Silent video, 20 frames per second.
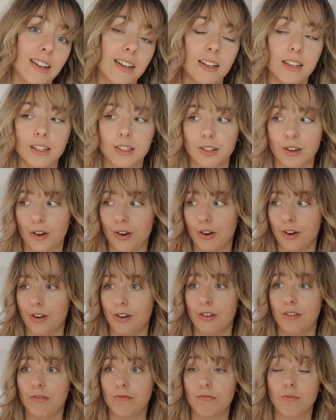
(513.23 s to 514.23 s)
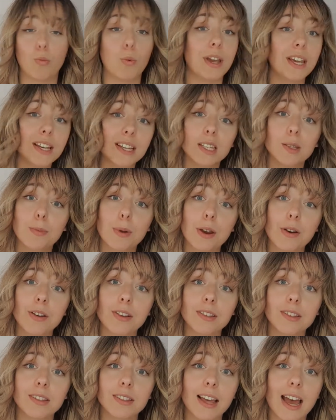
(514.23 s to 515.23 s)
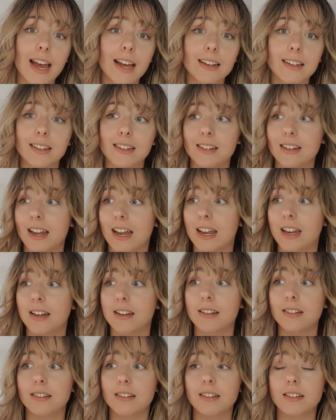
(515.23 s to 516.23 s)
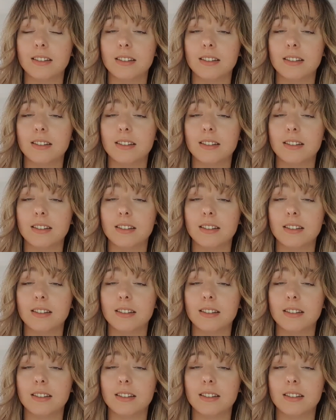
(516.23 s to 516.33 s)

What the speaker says: So we experienced that, and